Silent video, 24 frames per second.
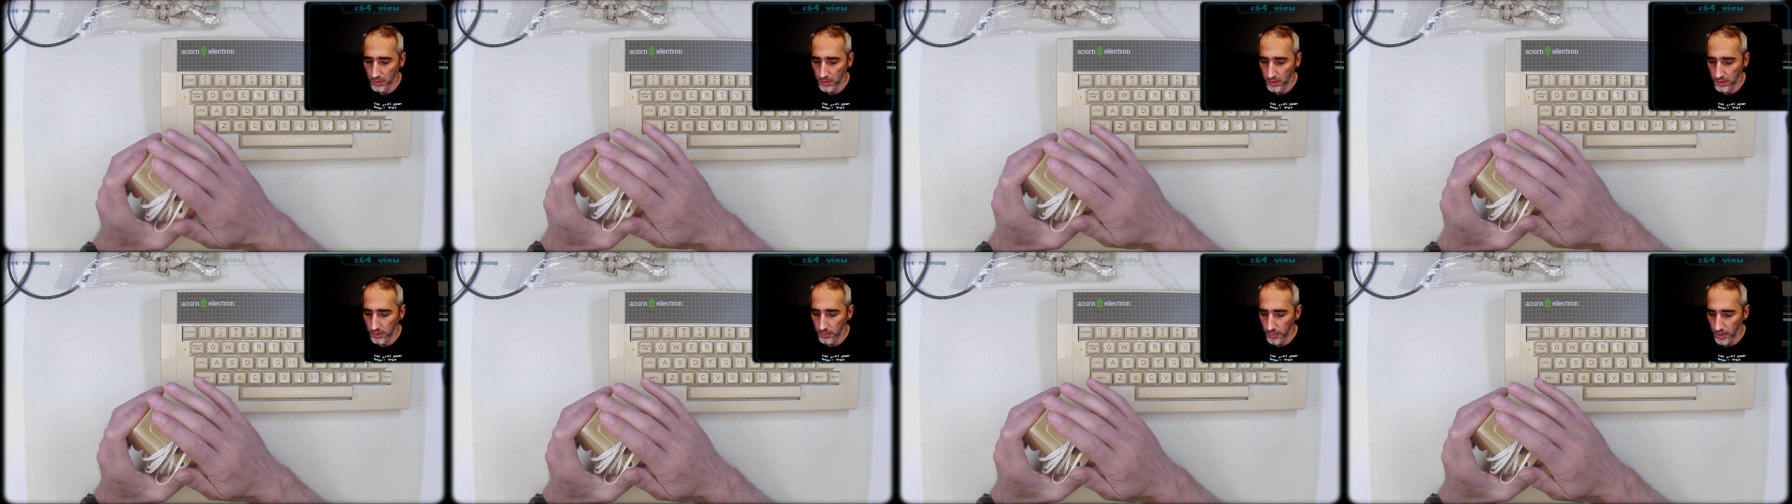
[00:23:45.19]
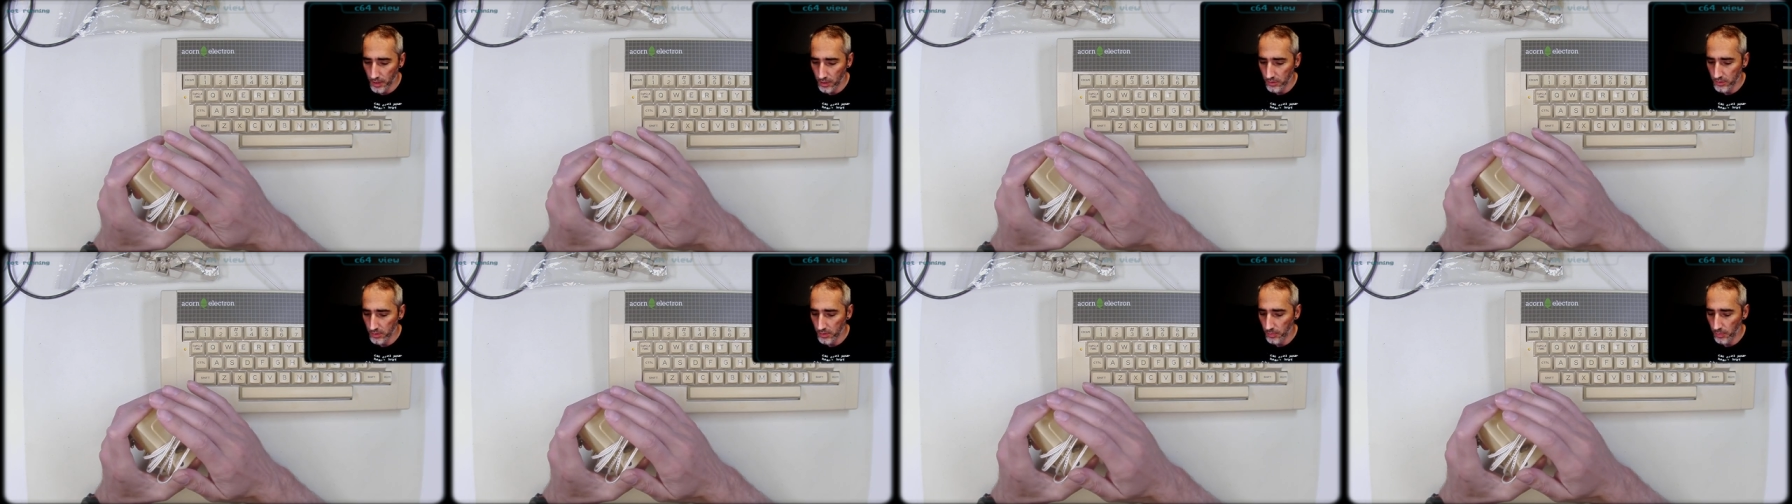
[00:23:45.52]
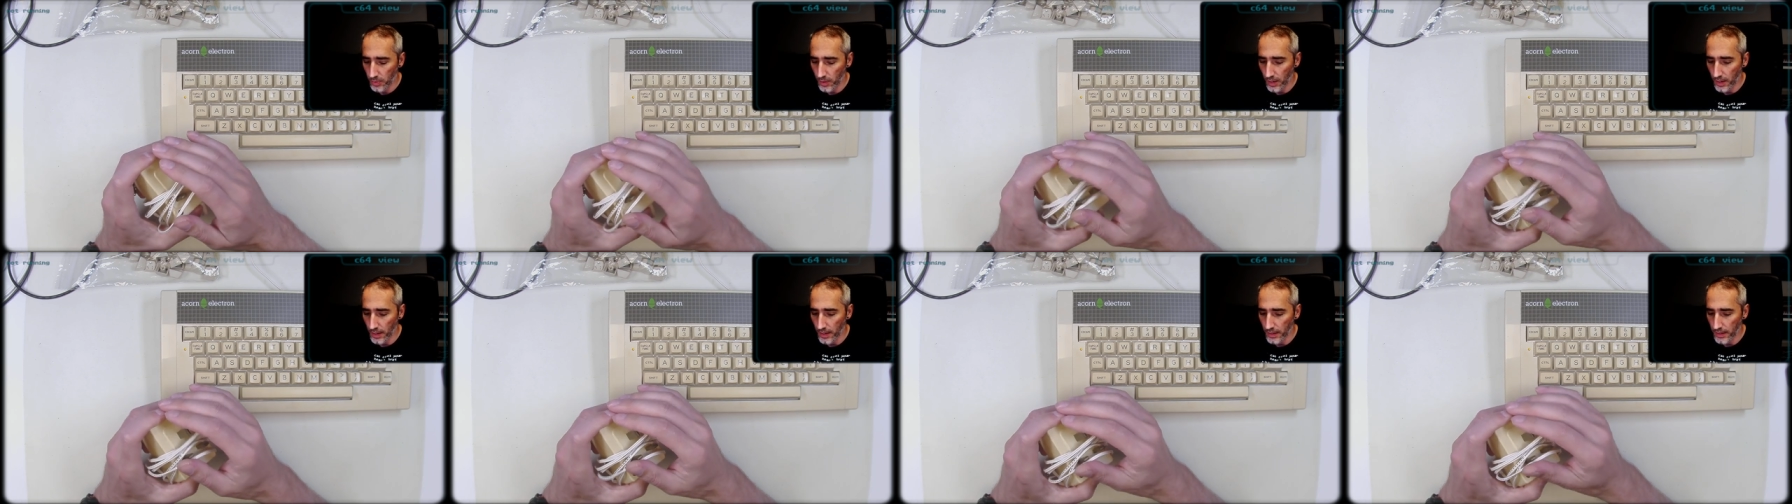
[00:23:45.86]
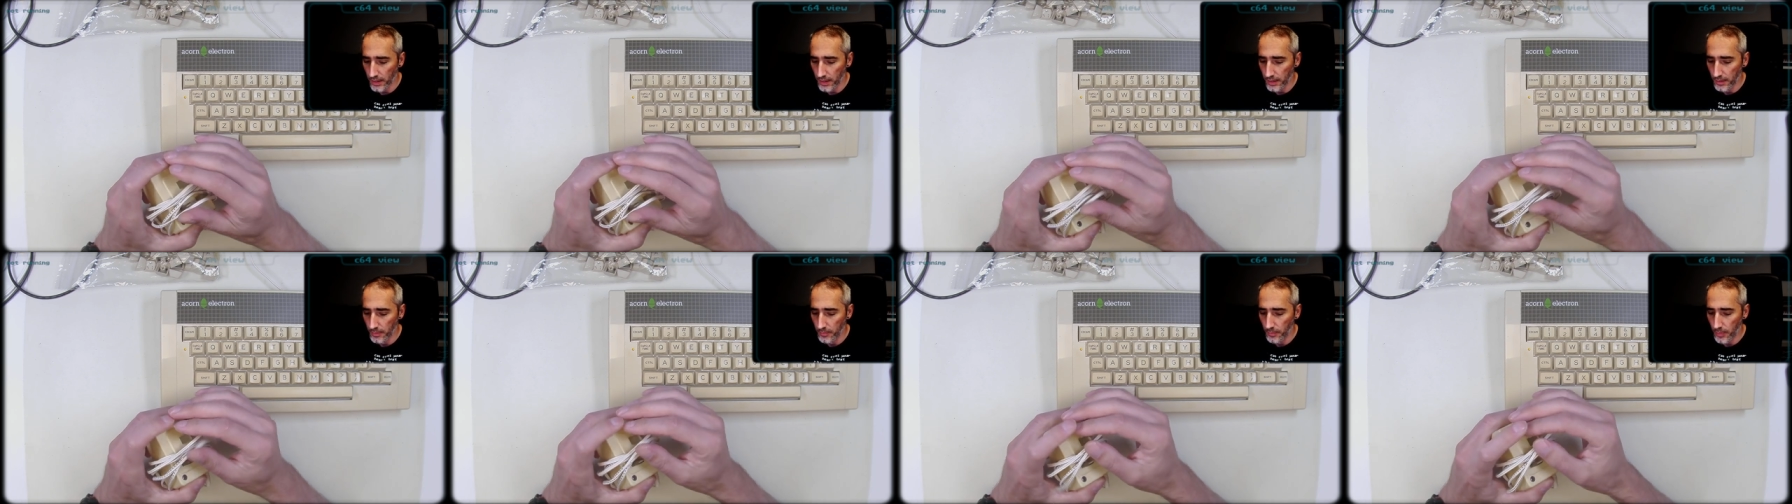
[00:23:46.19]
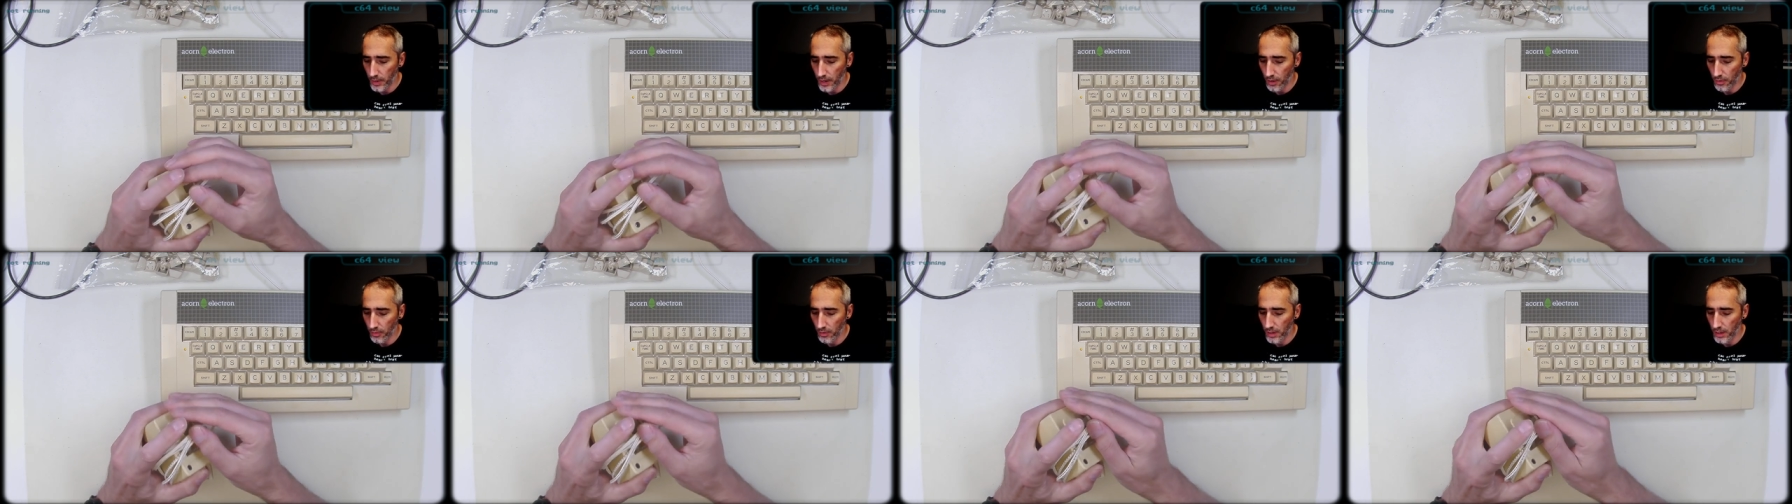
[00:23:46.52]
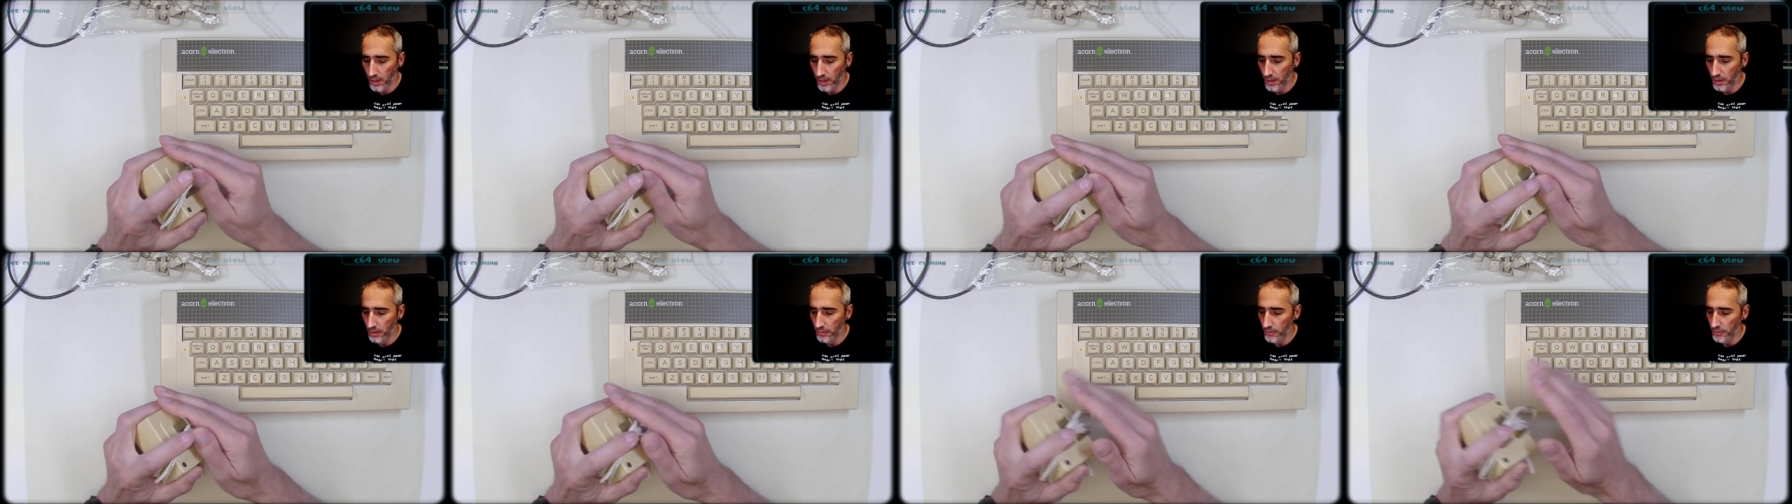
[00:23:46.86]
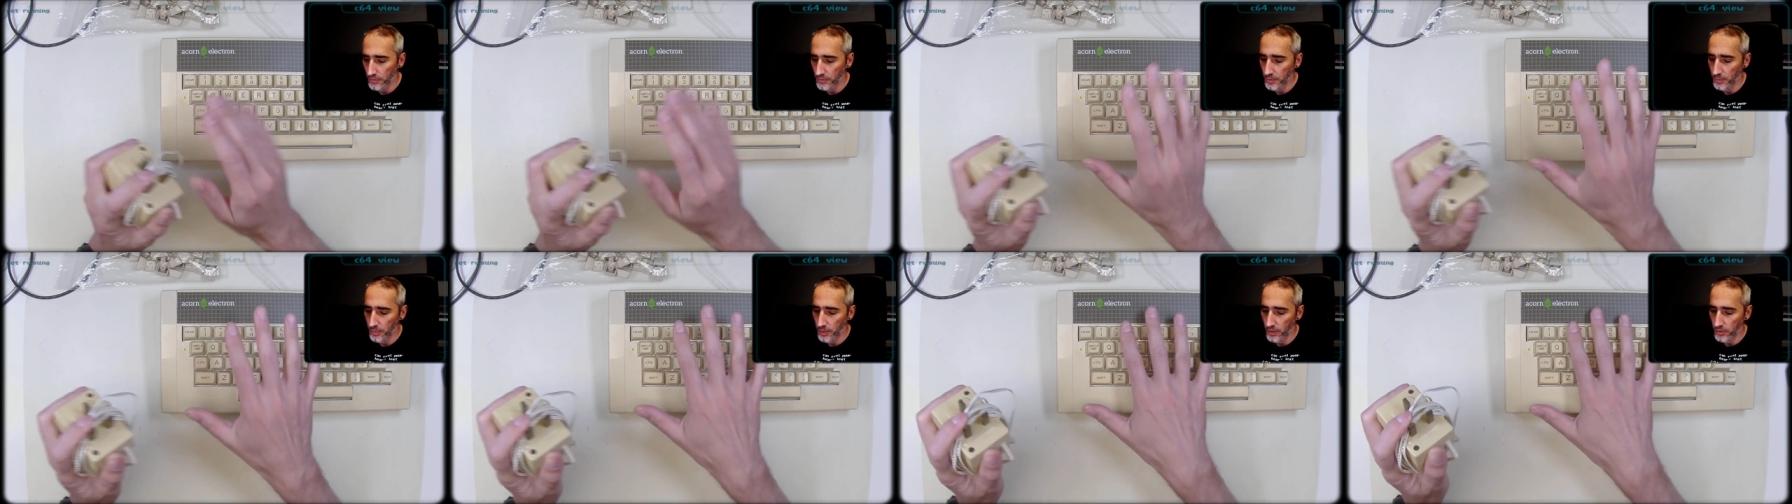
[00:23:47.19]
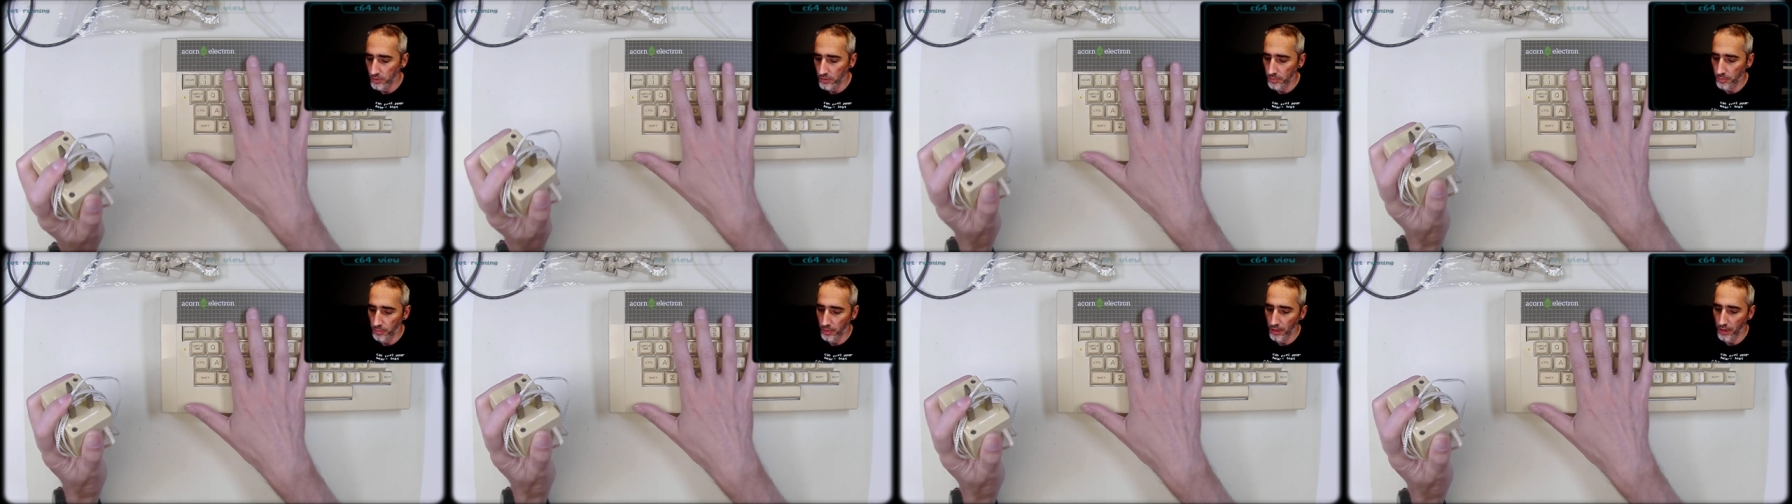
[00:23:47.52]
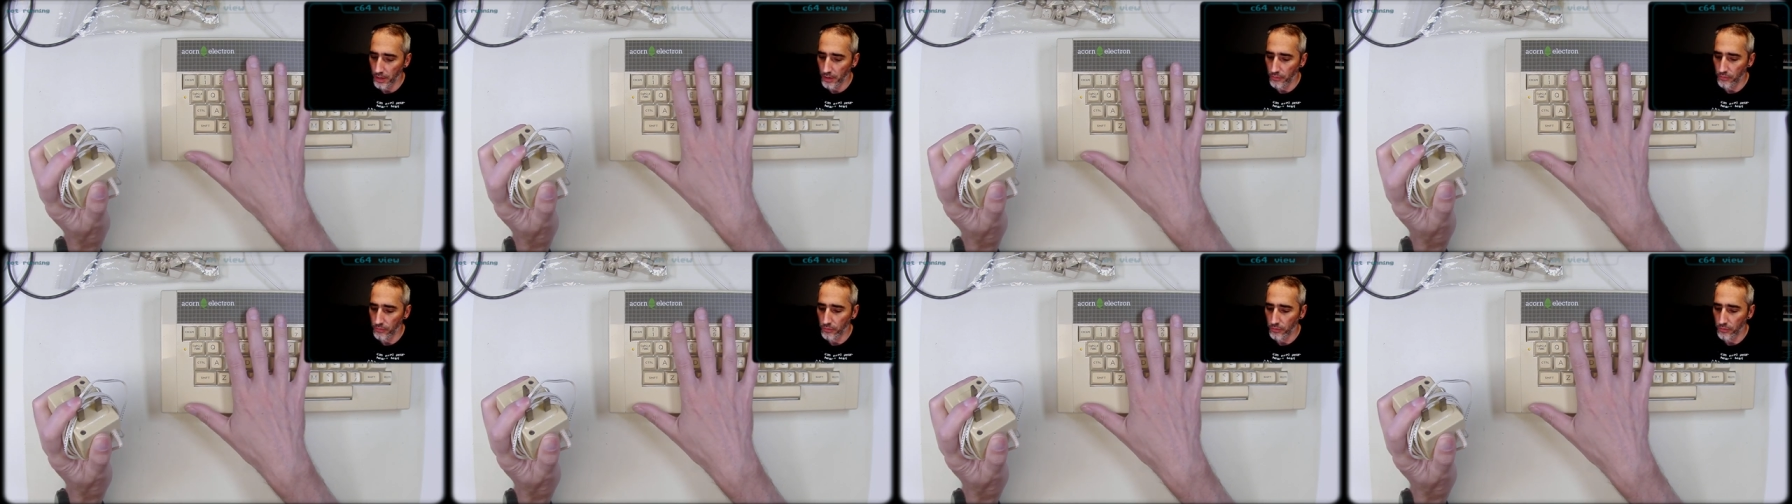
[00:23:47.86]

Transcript: this power supply in parallel with the power supply